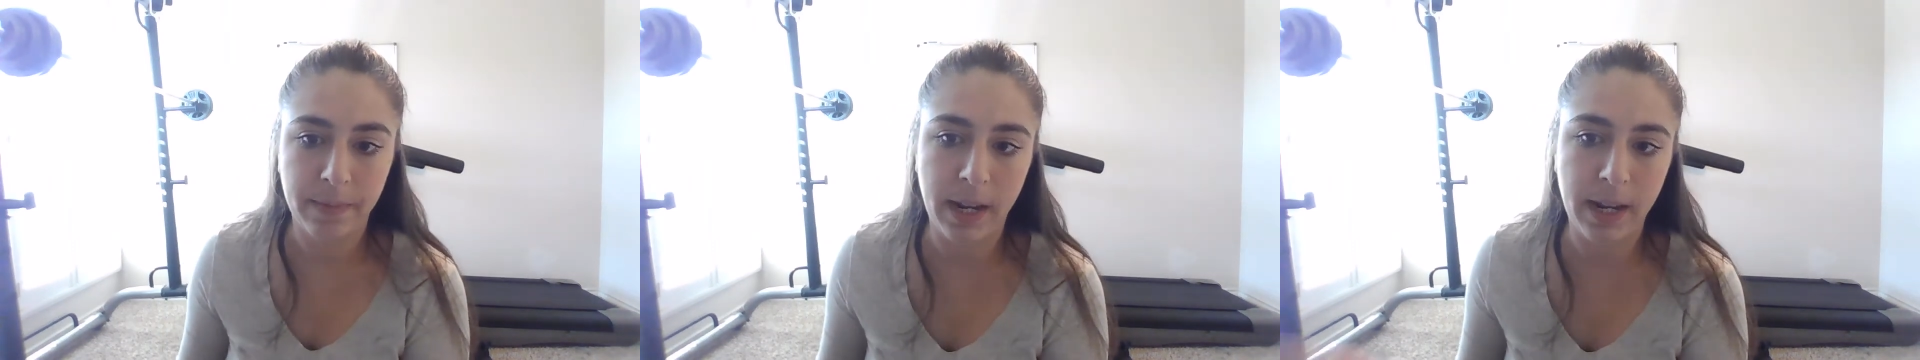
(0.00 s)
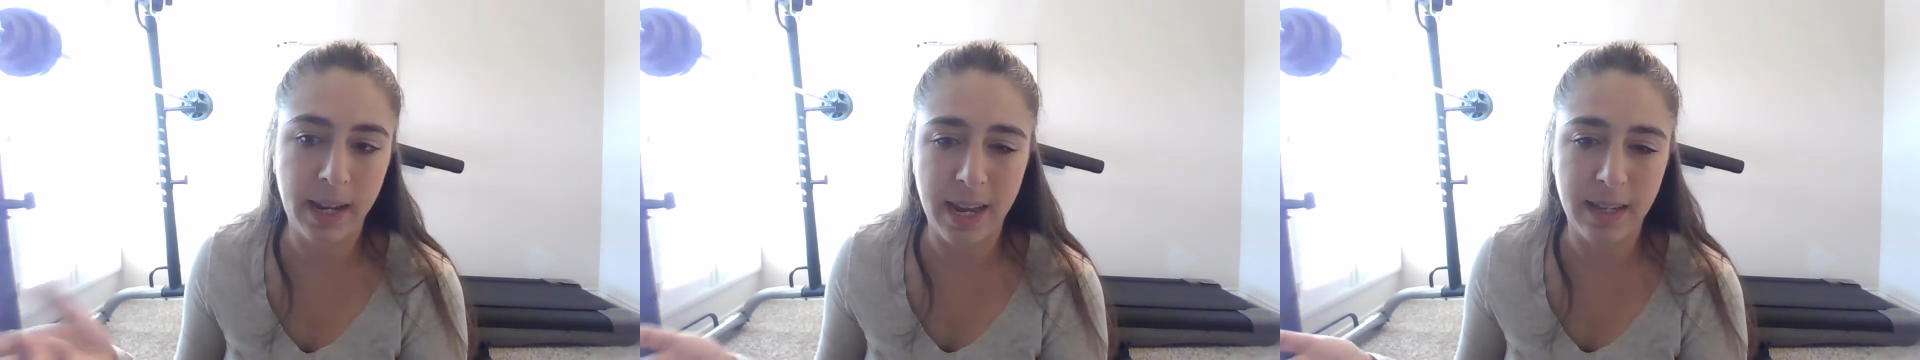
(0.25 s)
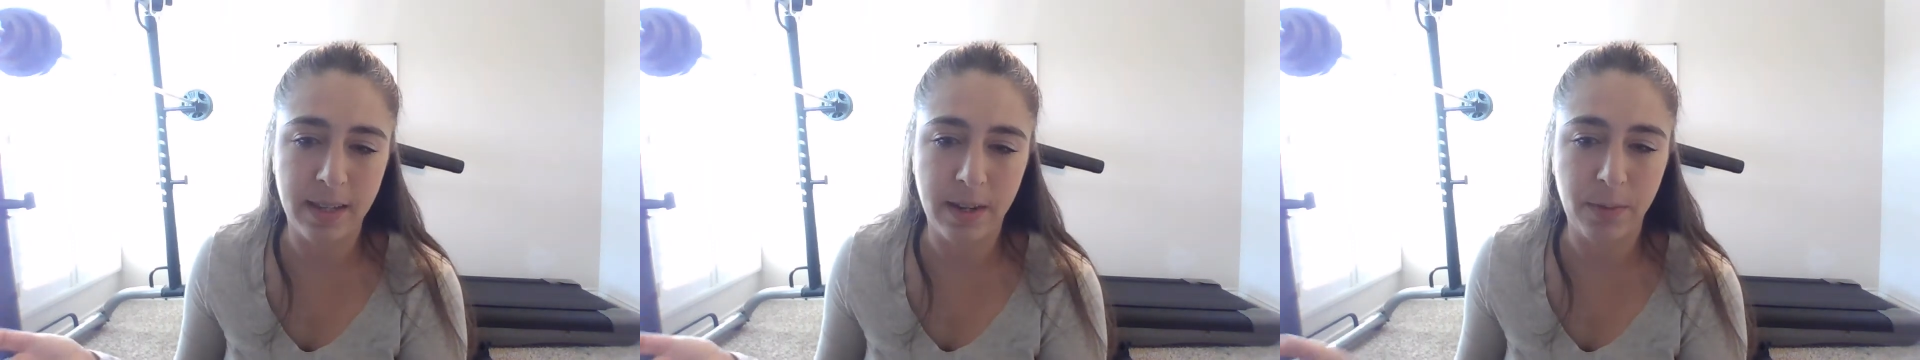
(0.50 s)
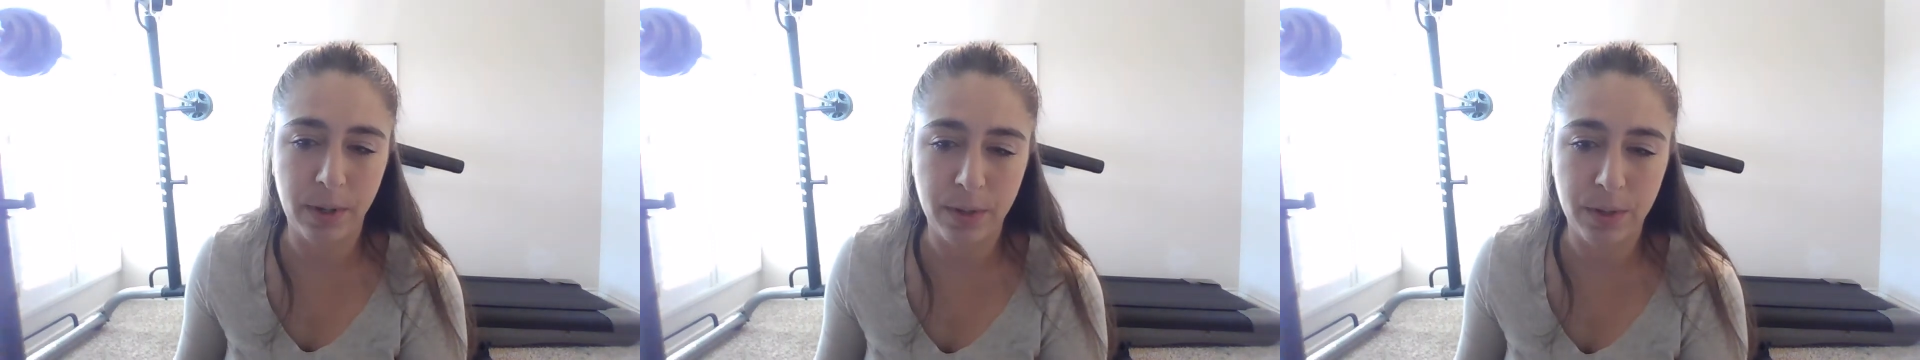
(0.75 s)
in case they
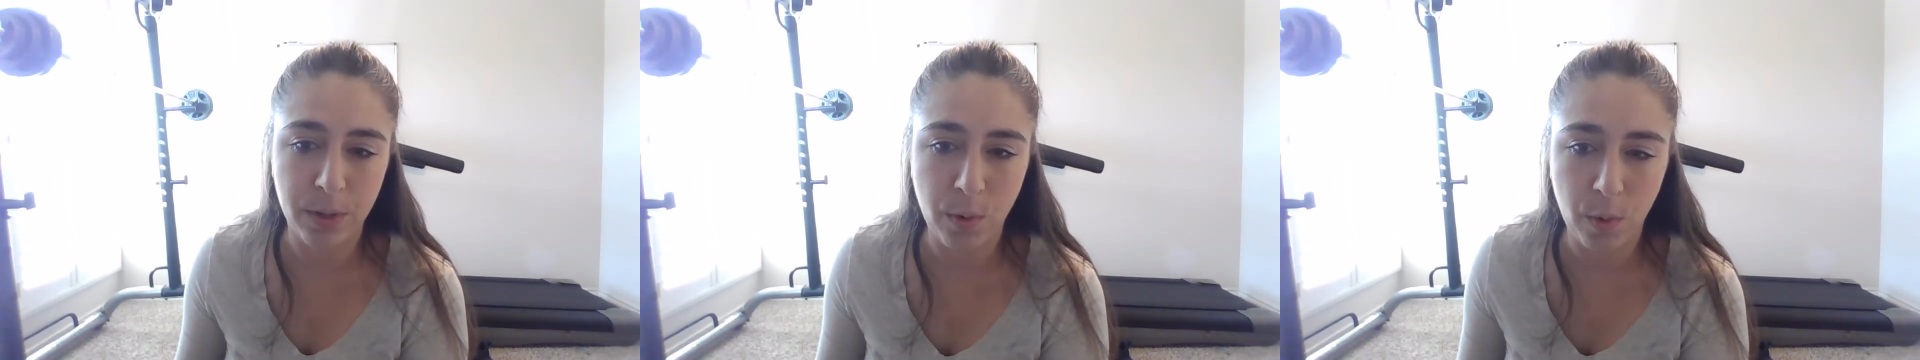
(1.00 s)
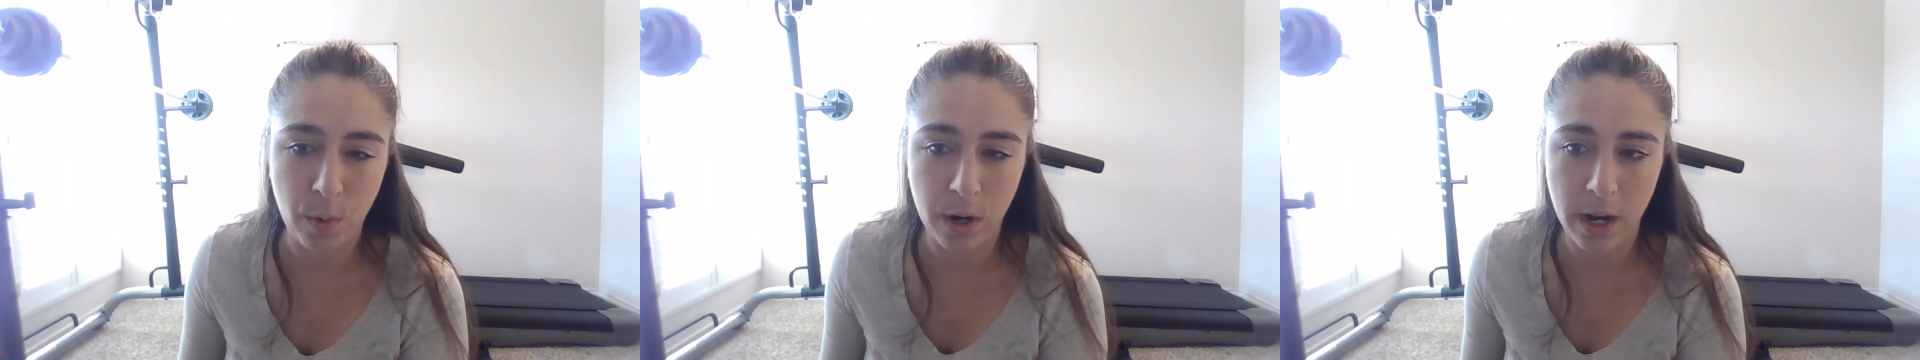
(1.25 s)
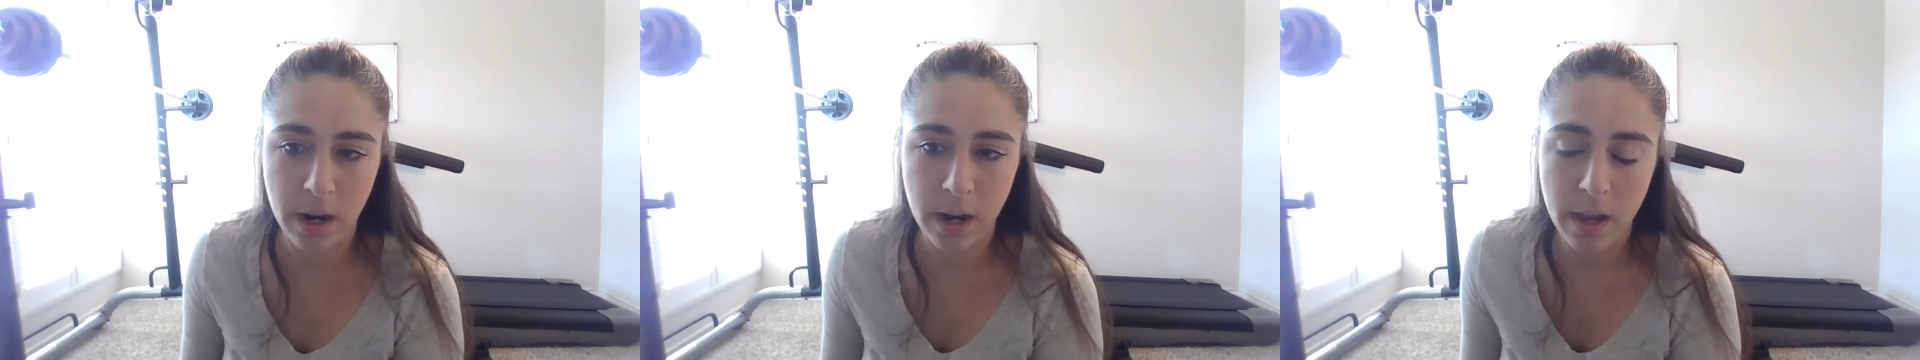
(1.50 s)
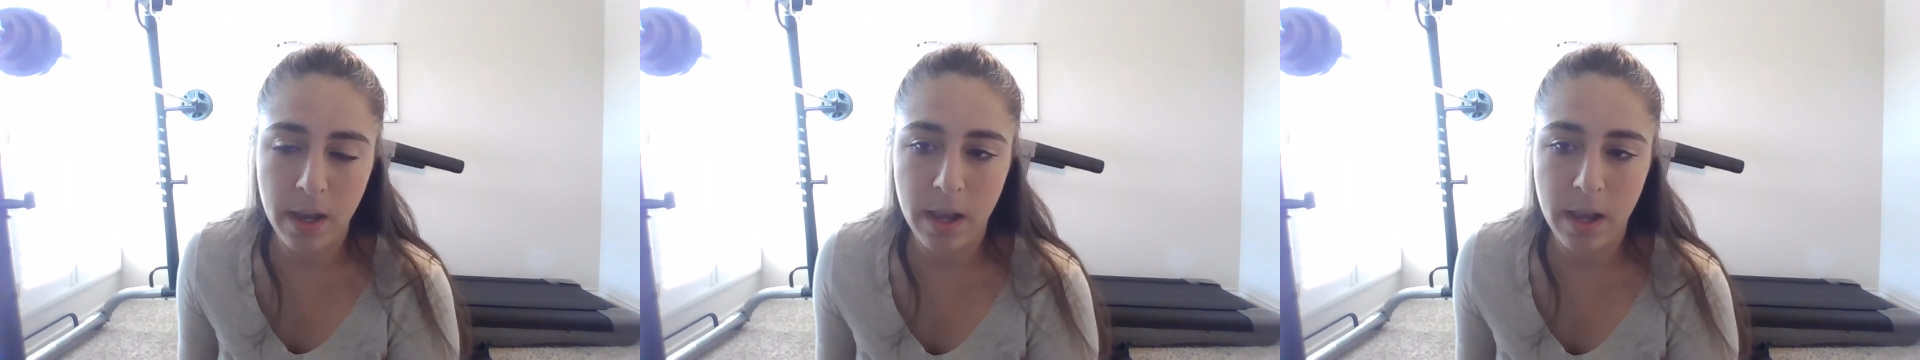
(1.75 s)
were to score